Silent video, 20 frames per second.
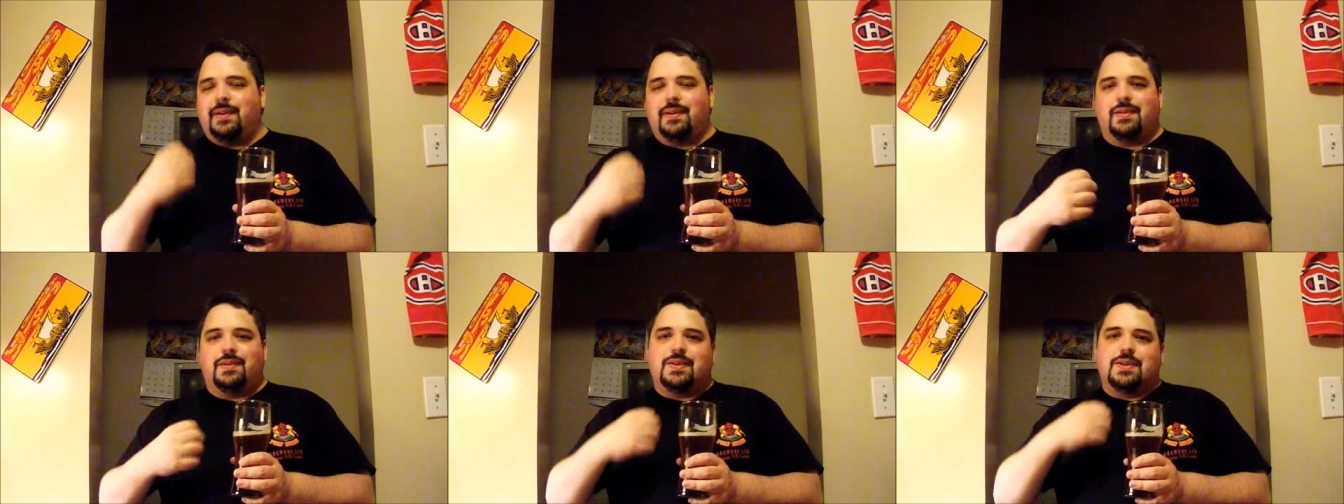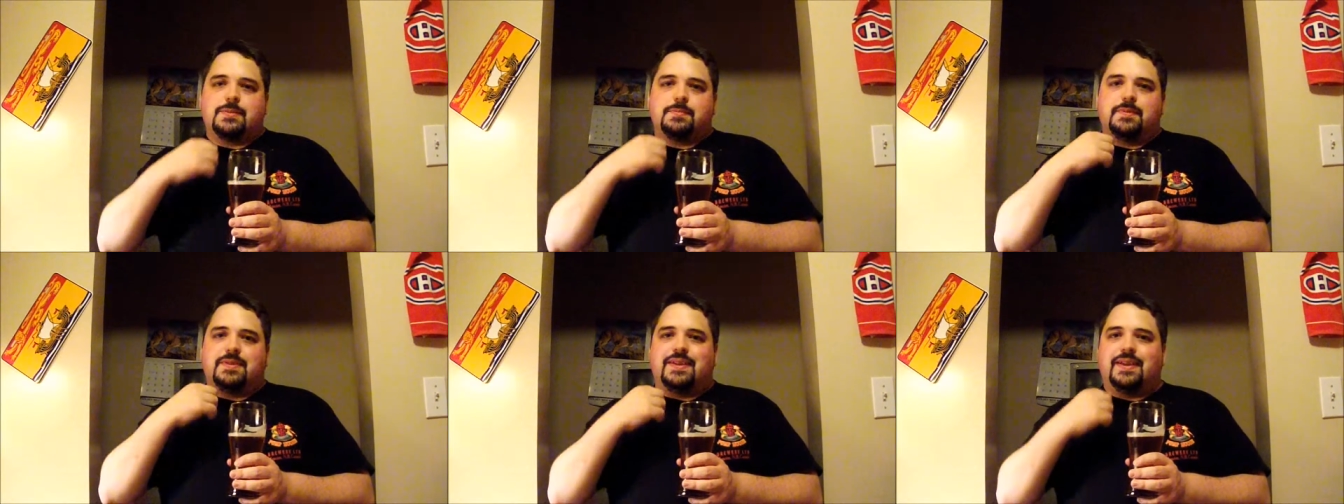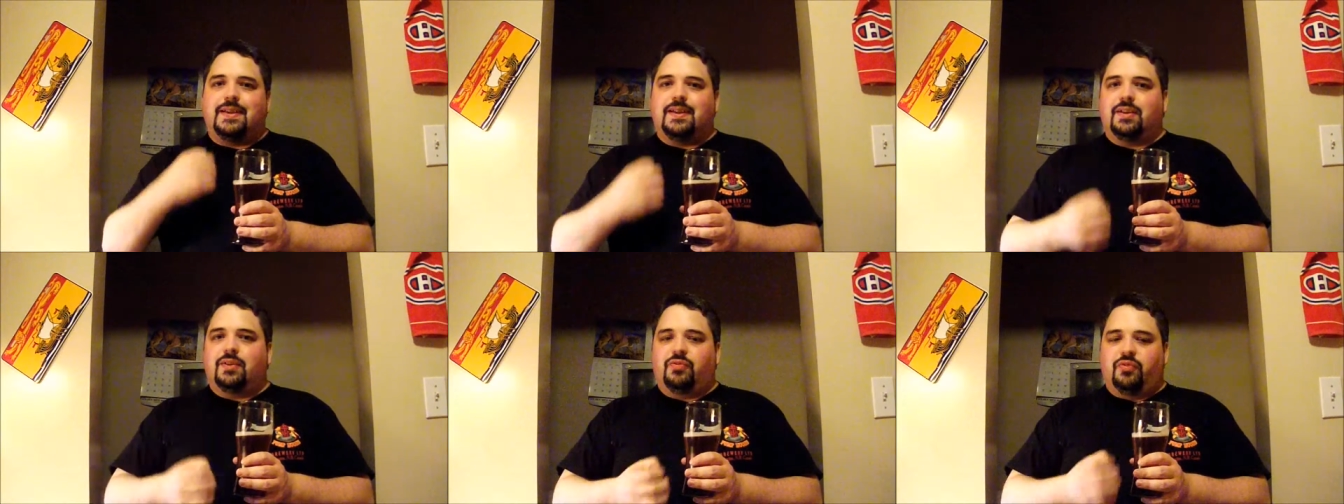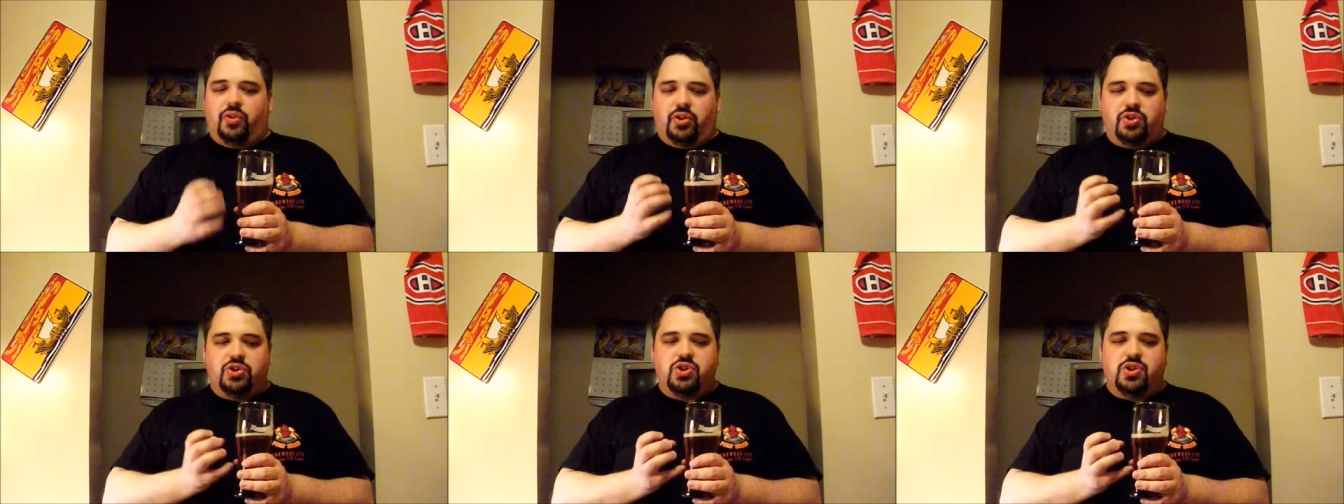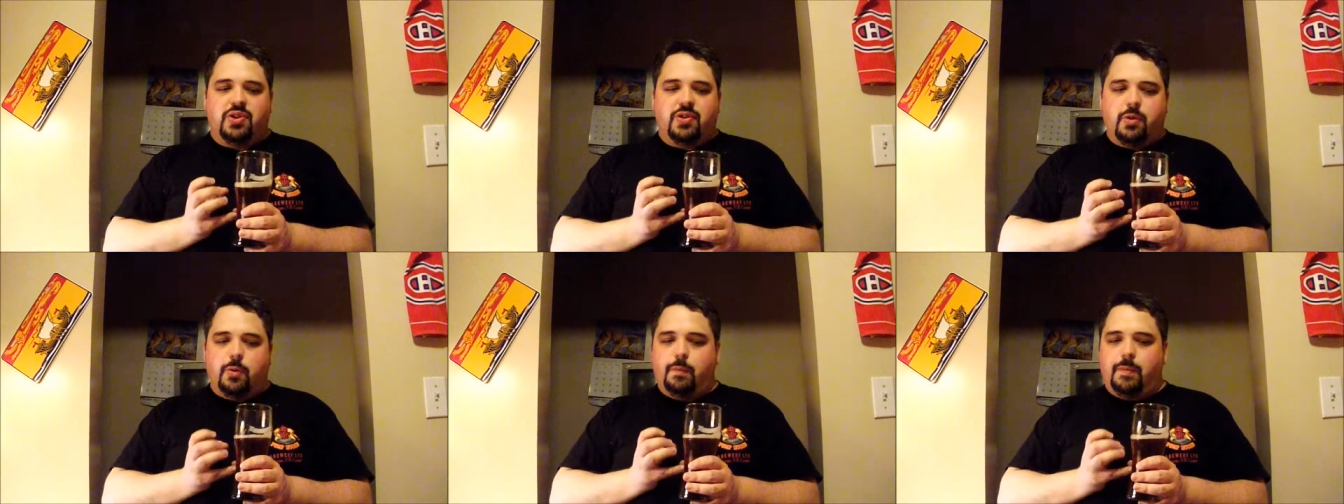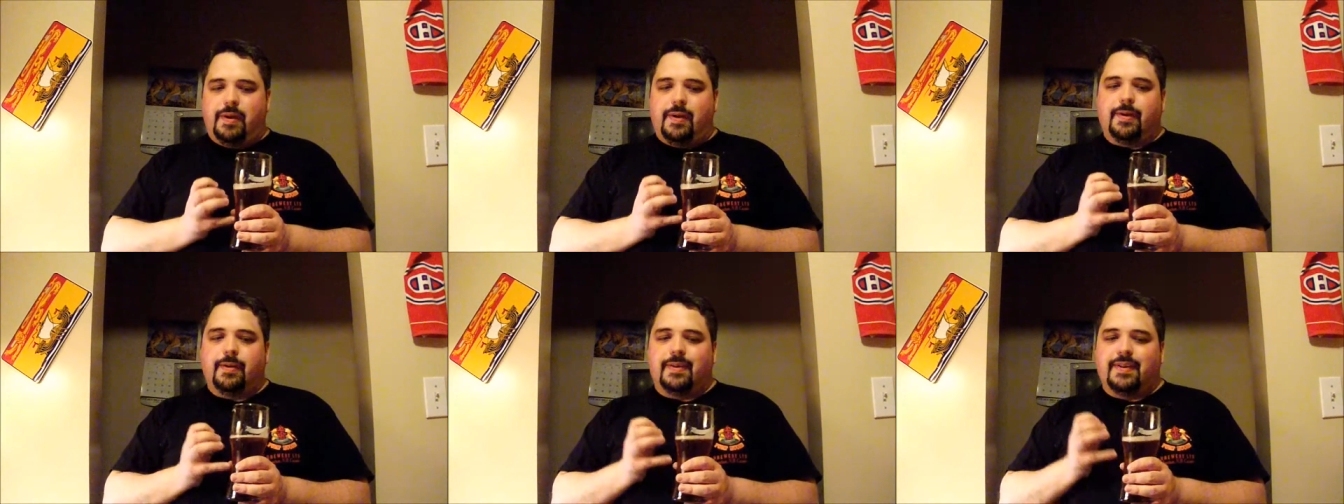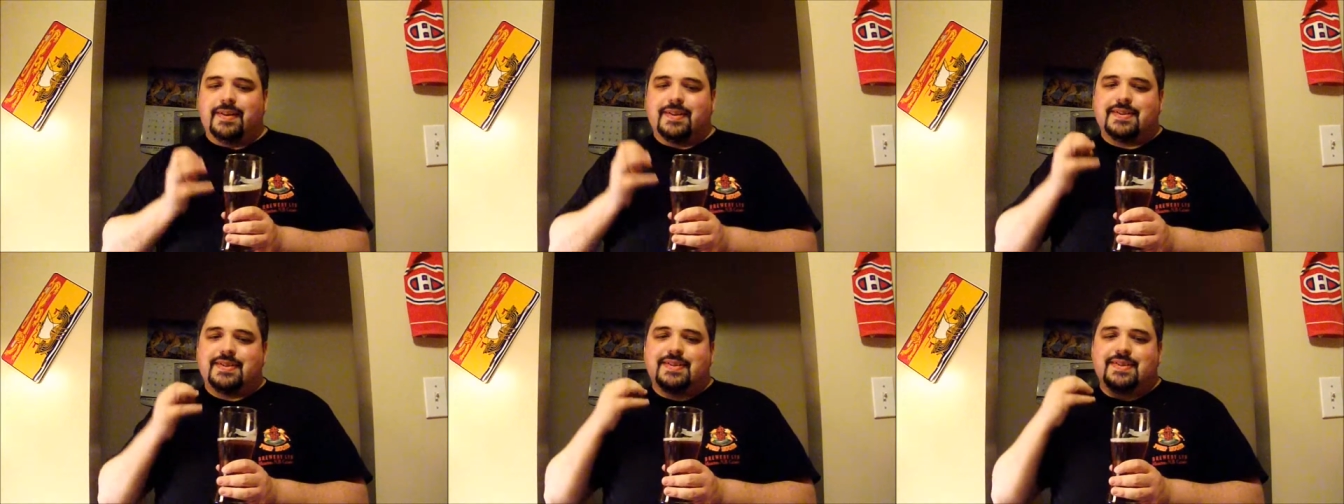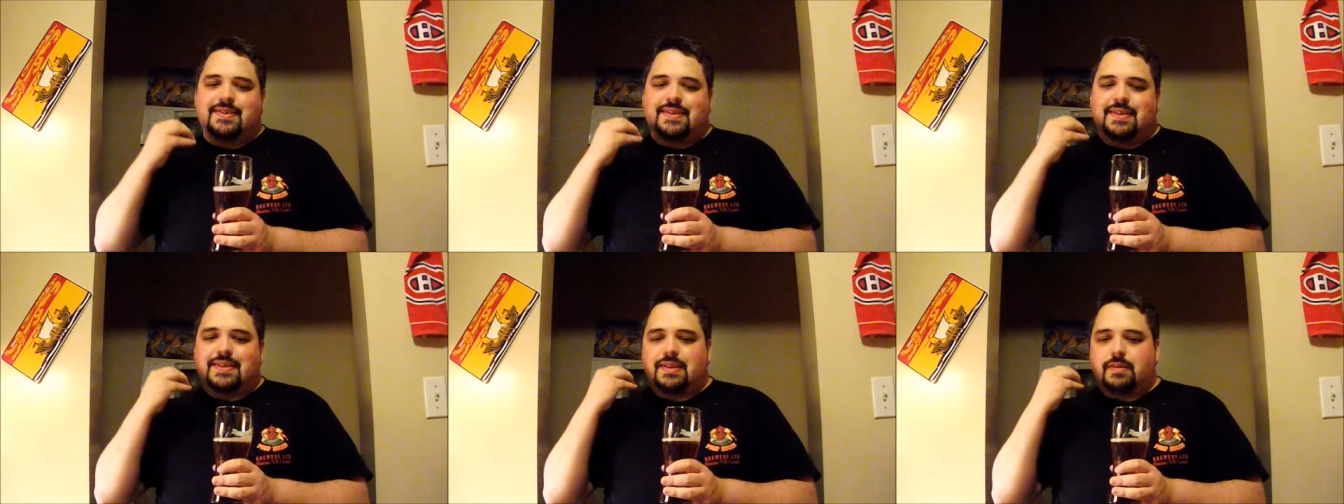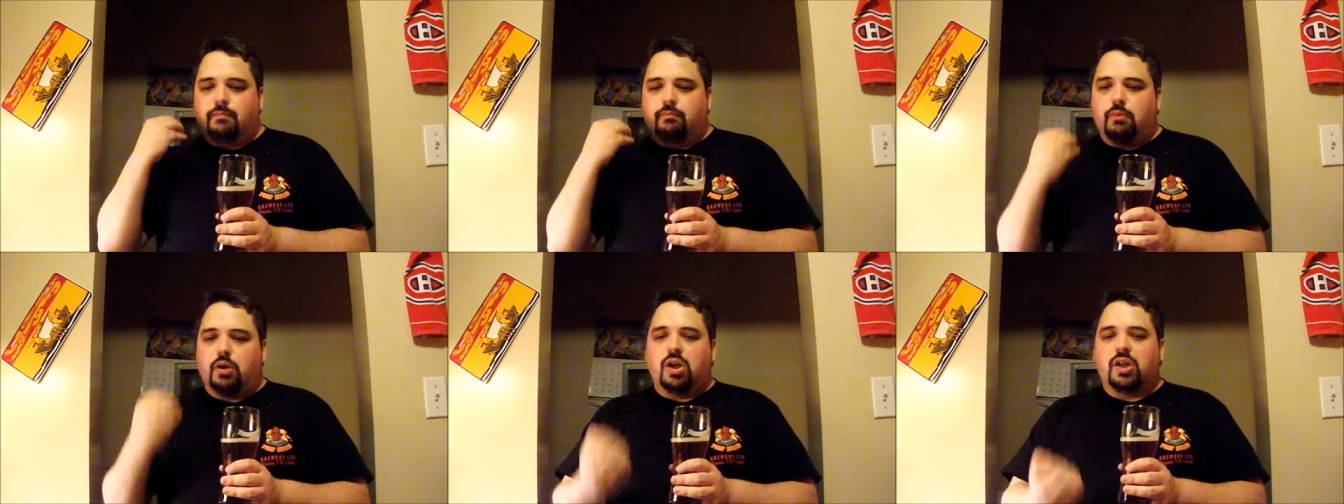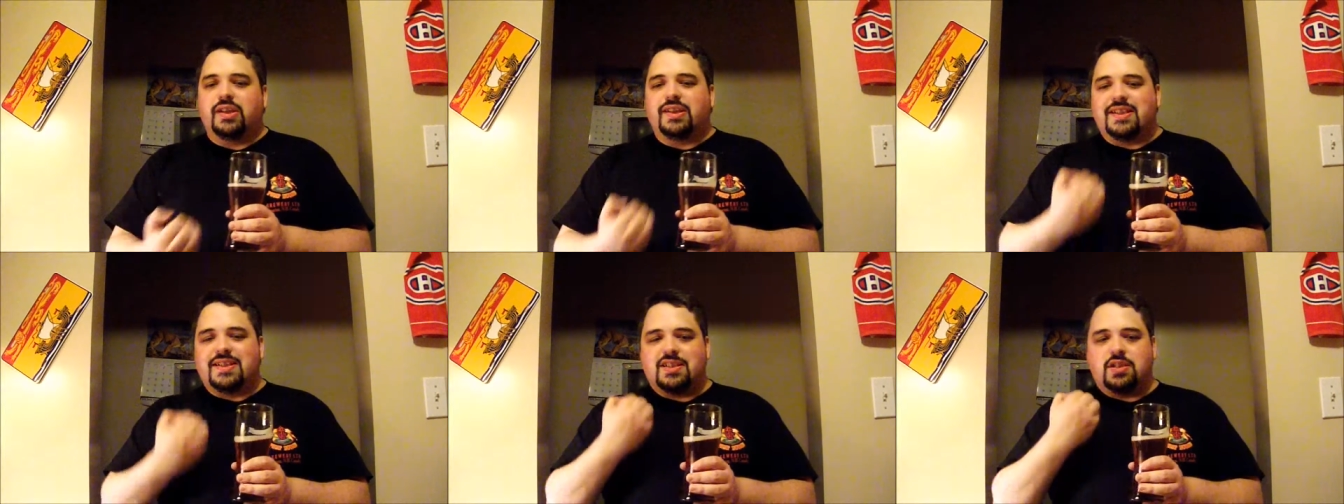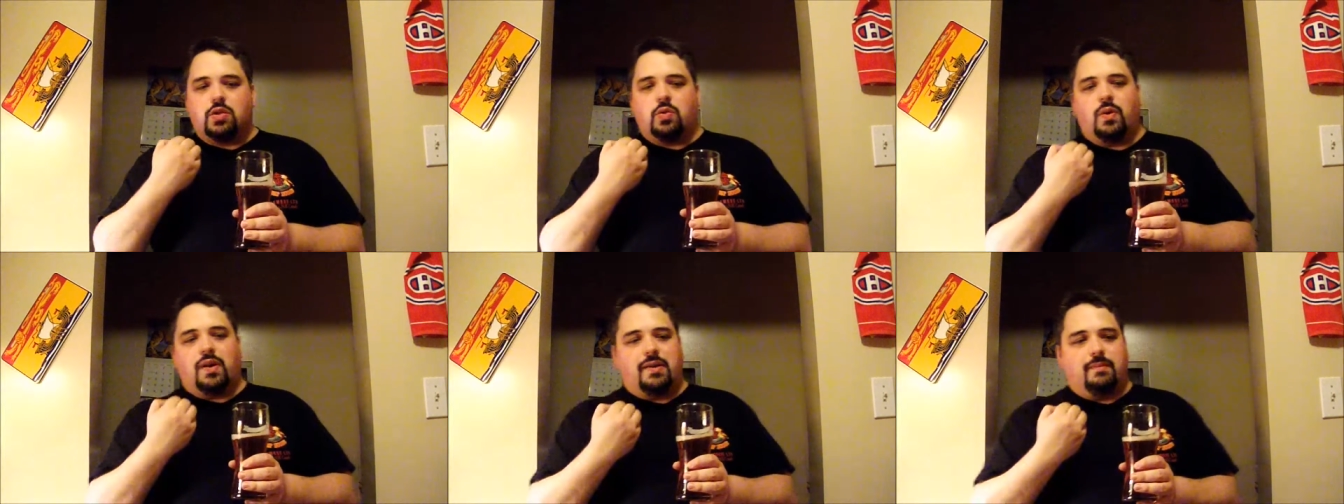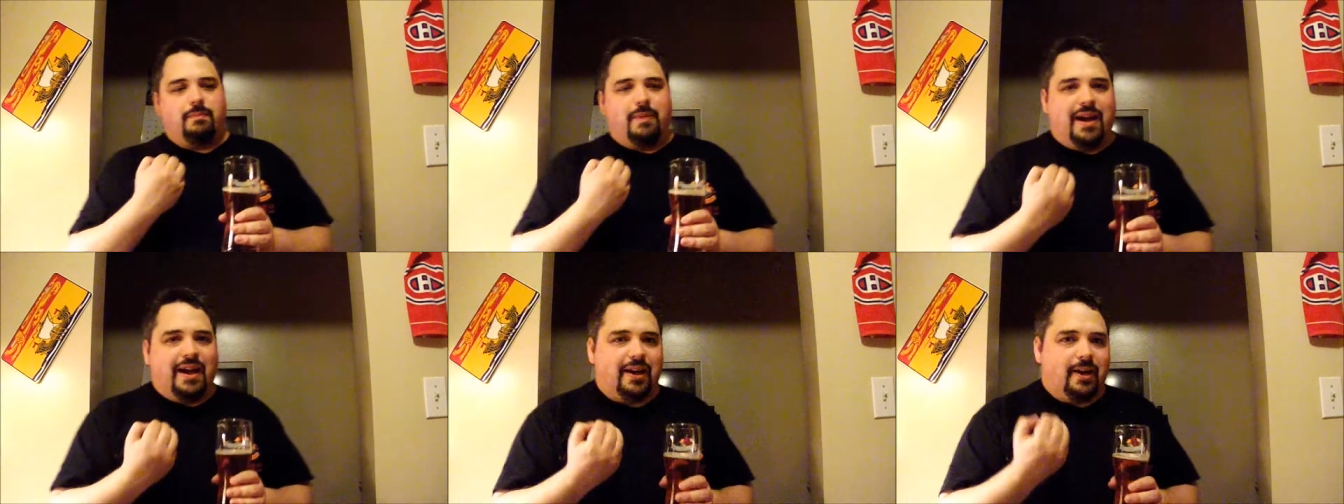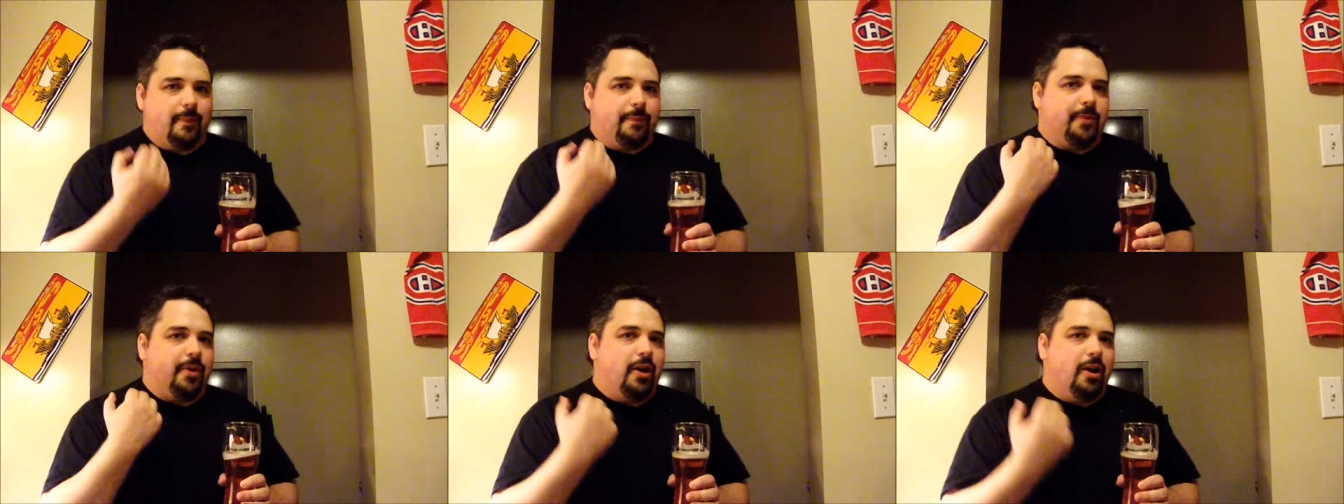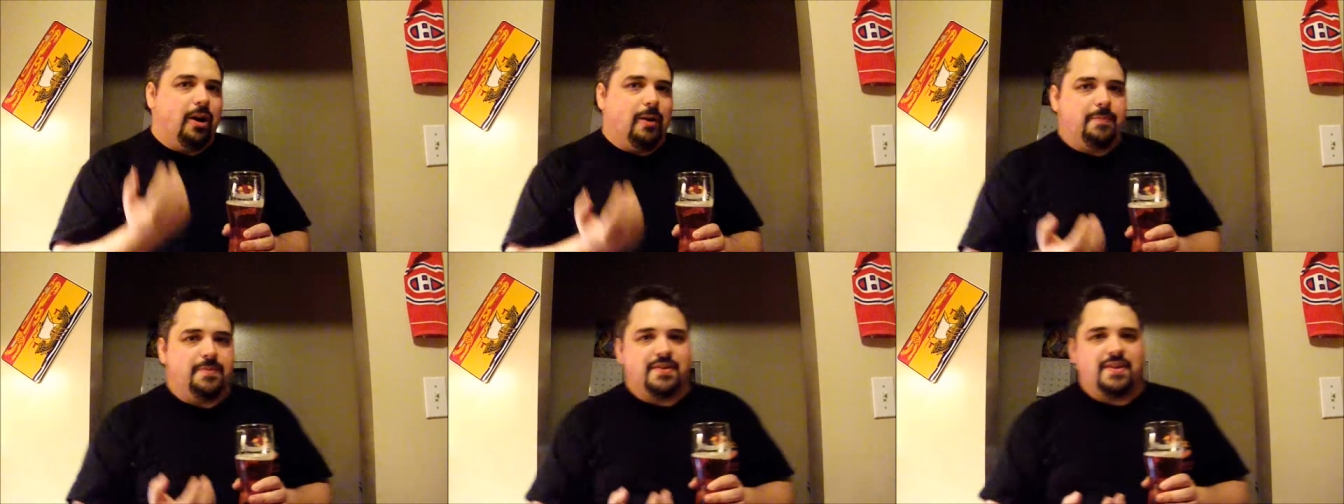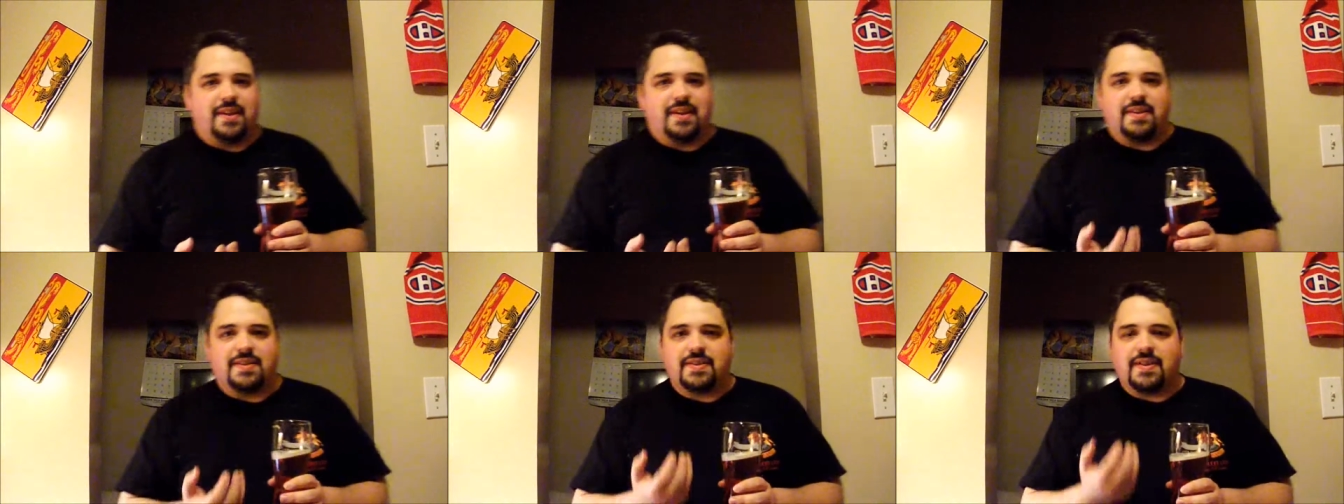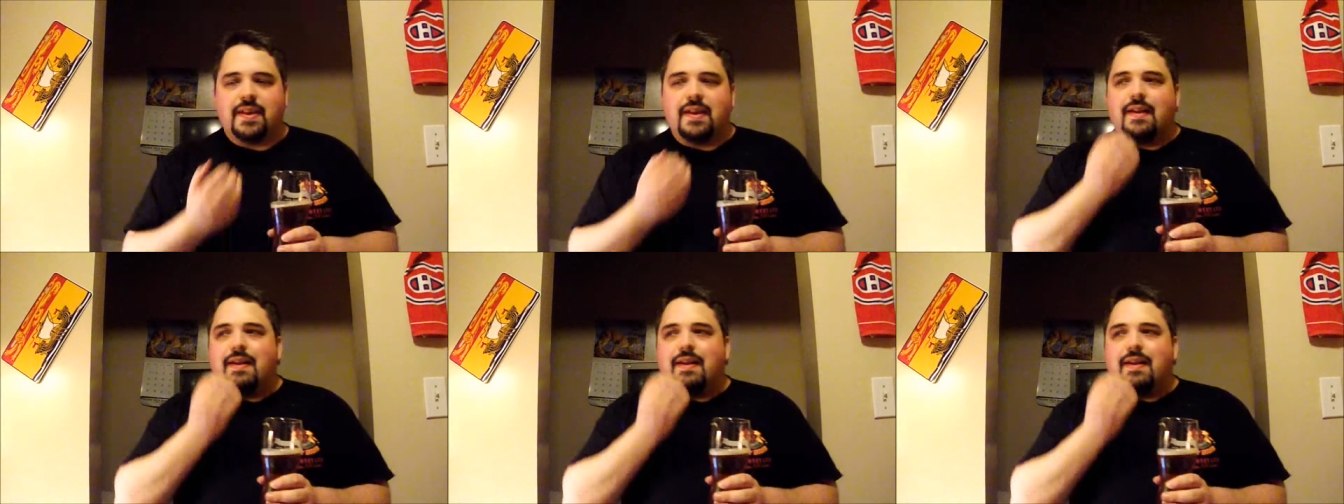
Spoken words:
of this particular version of the beer is that the malt doesn't quite back up the hops taste.